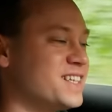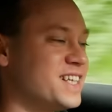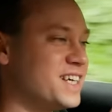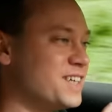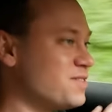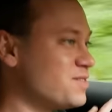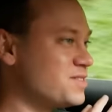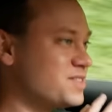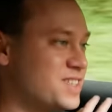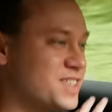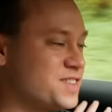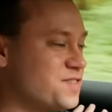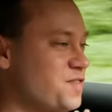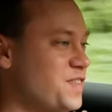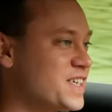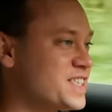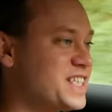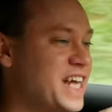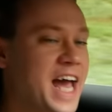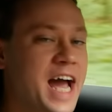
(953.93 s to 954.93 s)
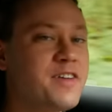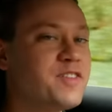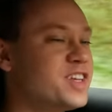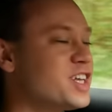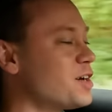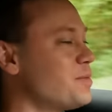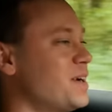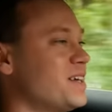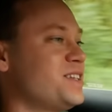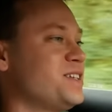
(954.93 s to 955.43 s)
They just fixed
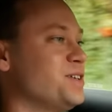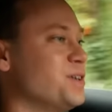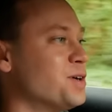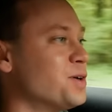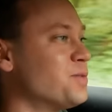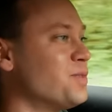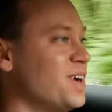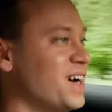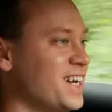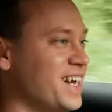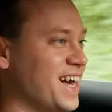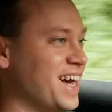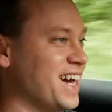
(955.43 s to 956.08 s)
everything about the old one,